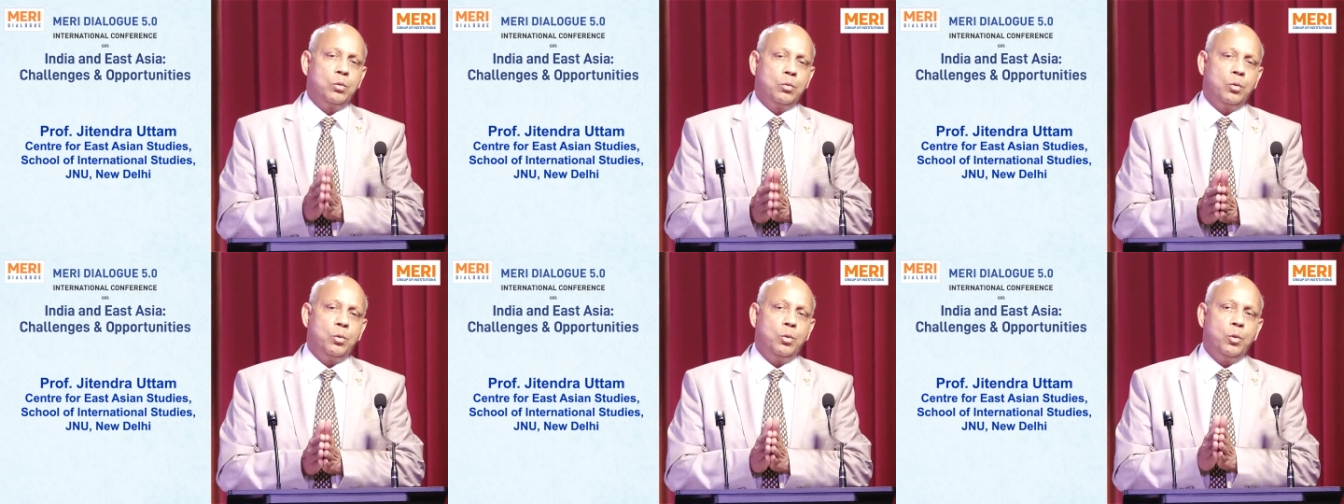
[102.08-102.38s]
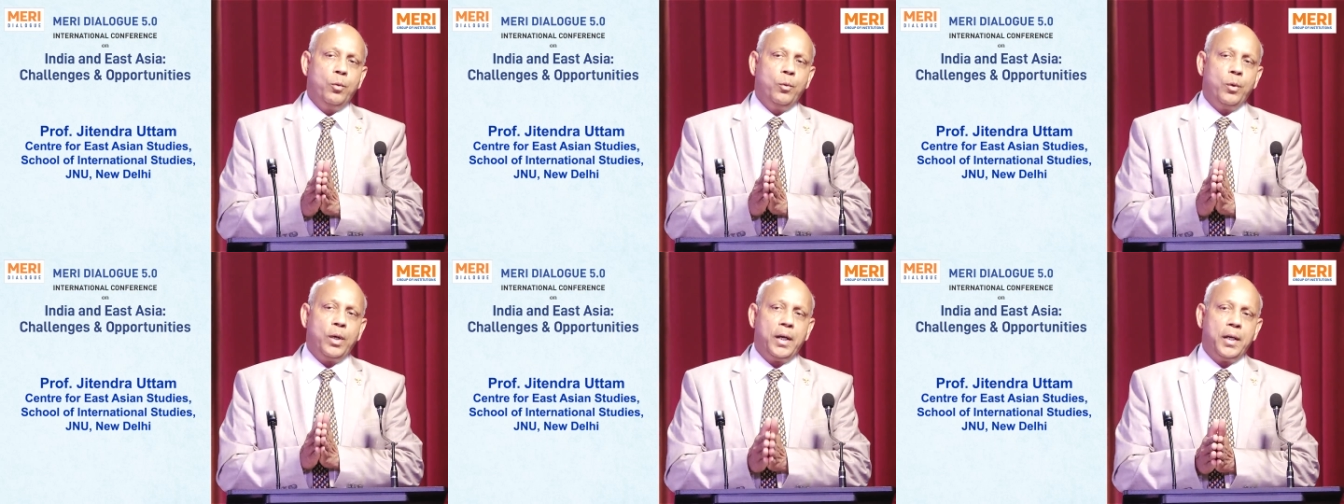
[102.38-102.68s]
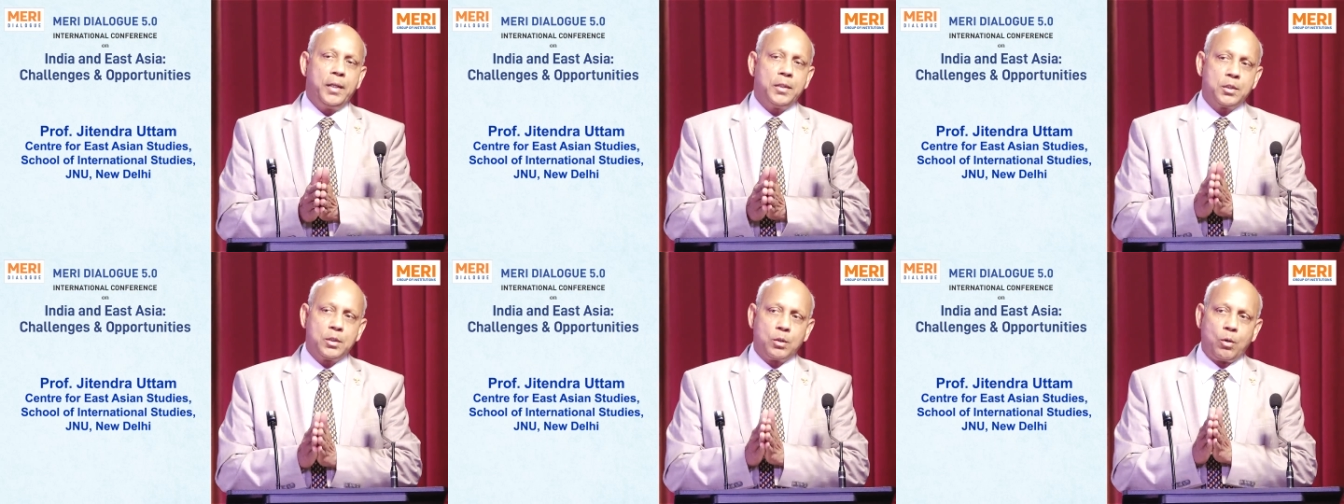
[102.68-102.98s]
who
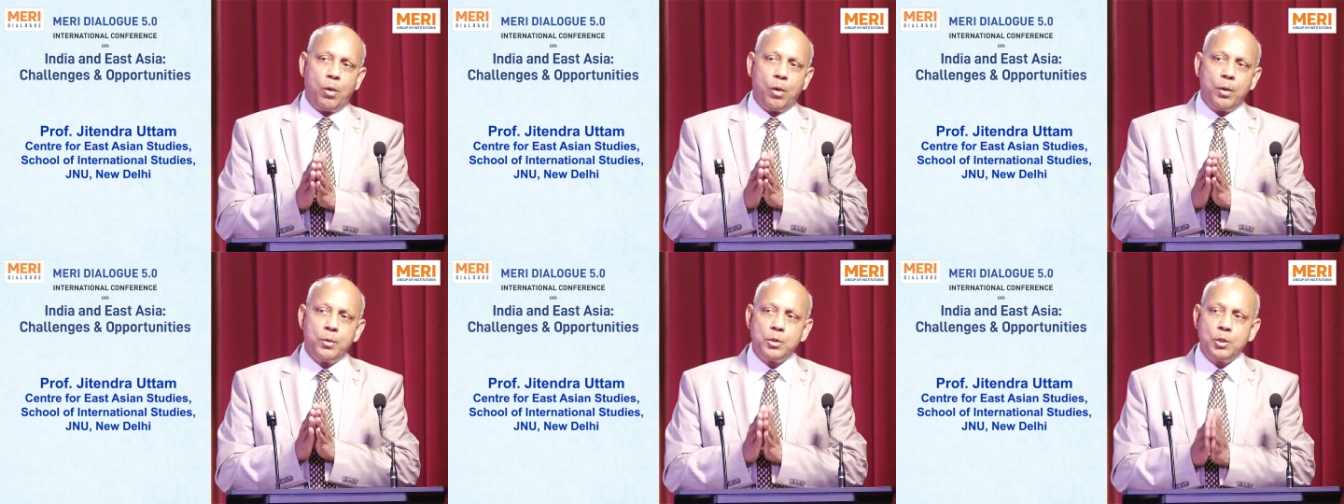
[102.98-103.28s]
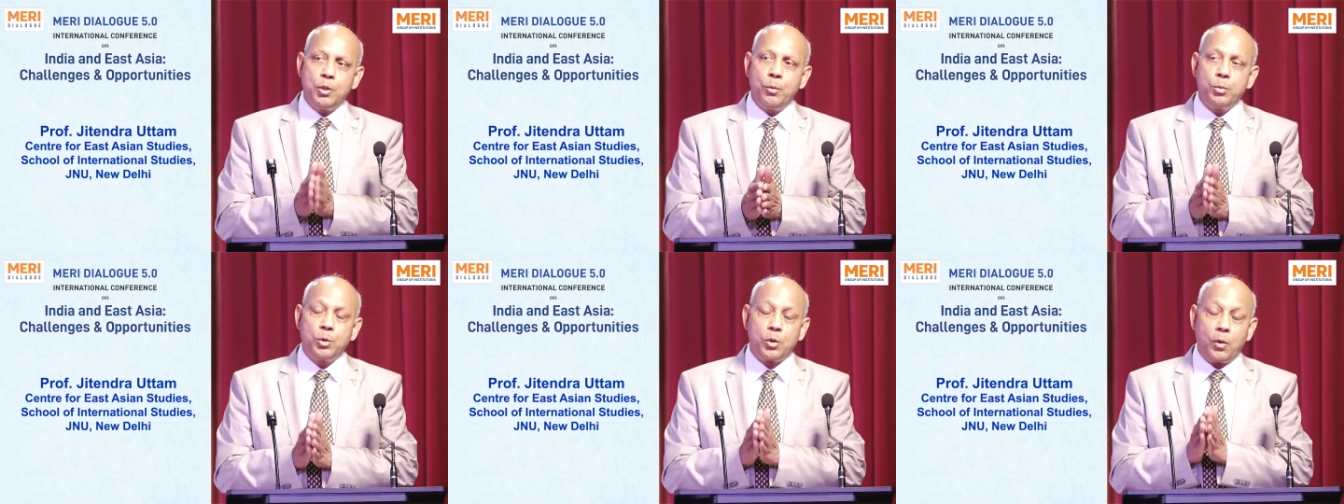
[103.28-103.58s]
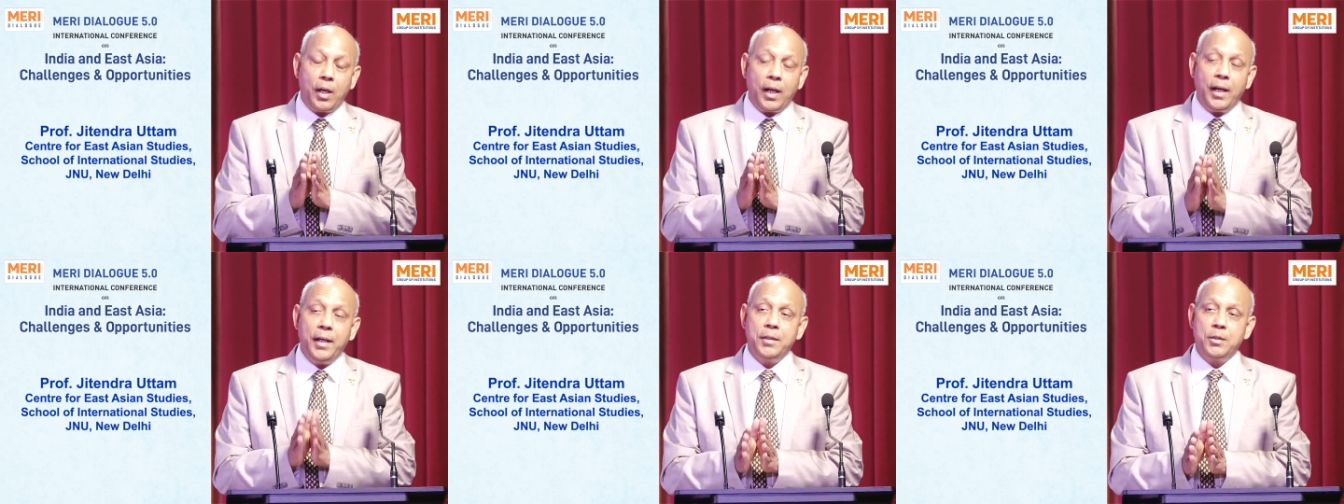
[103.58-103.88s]
has
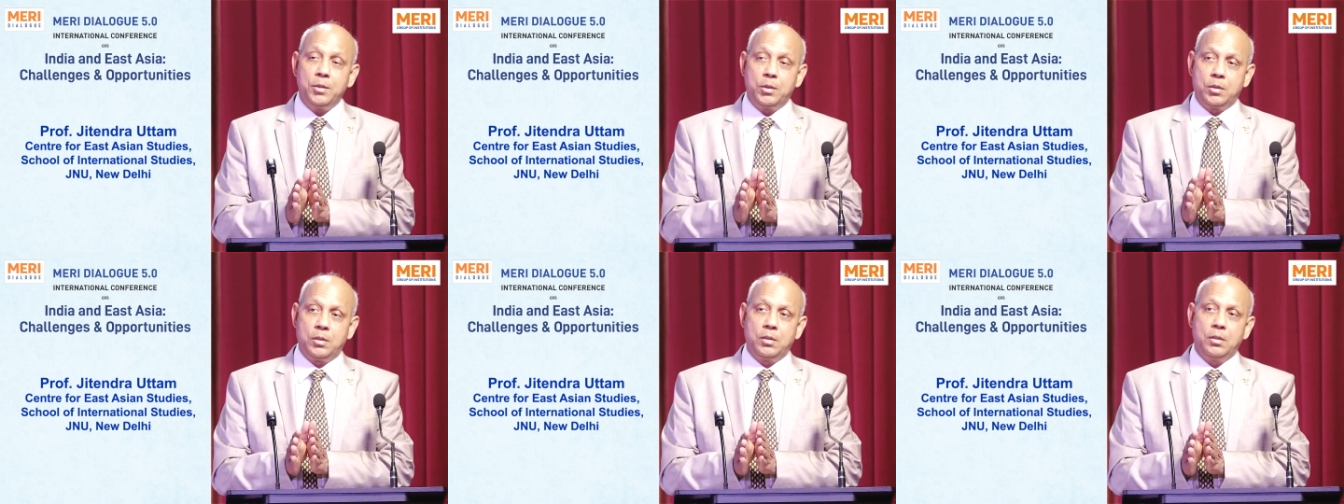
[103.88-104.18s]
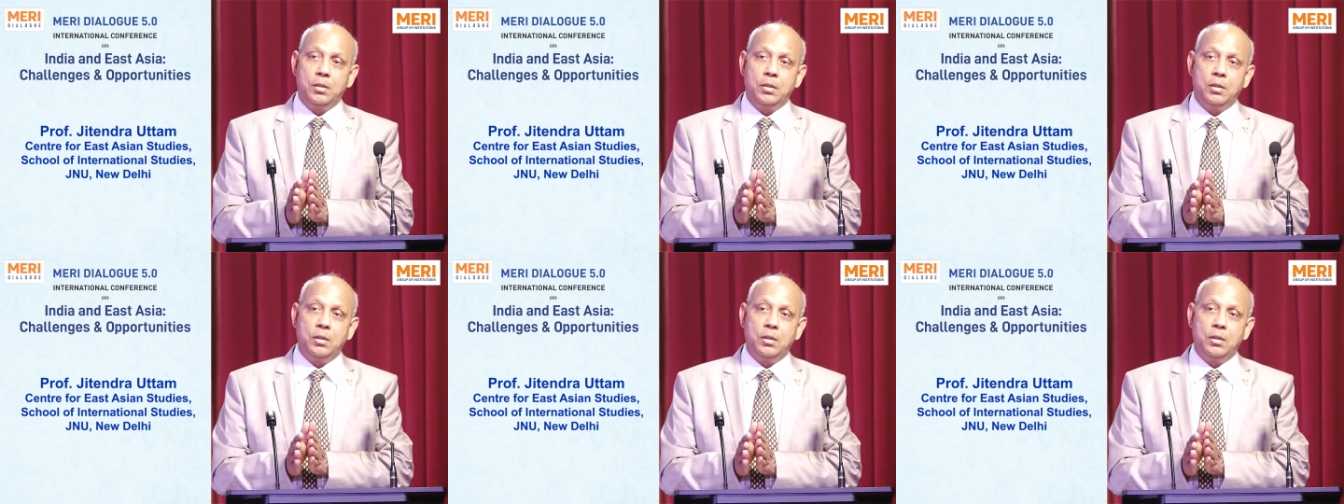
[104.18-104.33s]
conceptualized